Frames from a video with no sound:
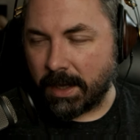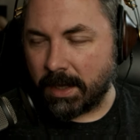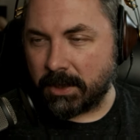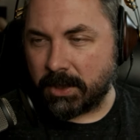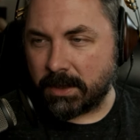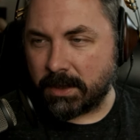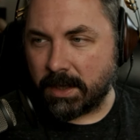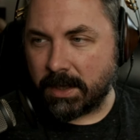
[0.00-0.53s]
And
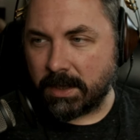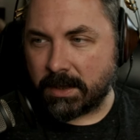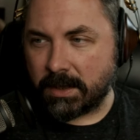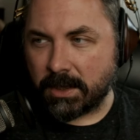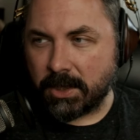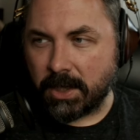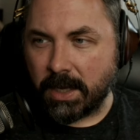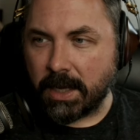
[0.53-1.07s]
it's
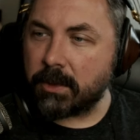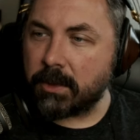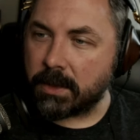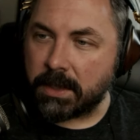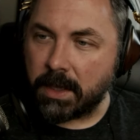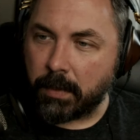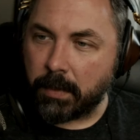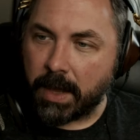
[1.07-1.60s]
such an
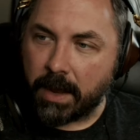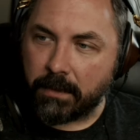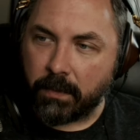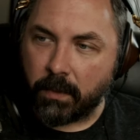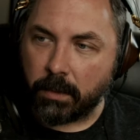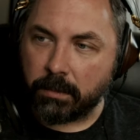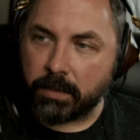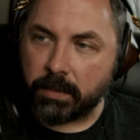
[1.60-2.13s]
interesting
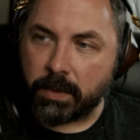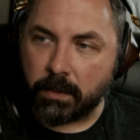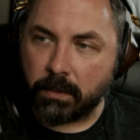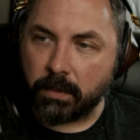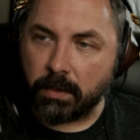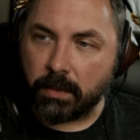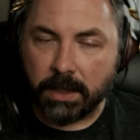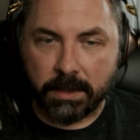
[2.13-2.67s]
platform to
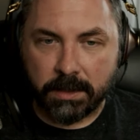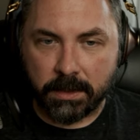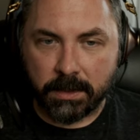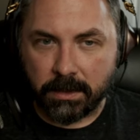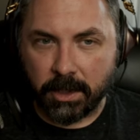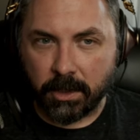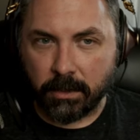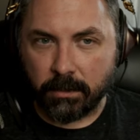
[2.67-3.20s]
release, you know,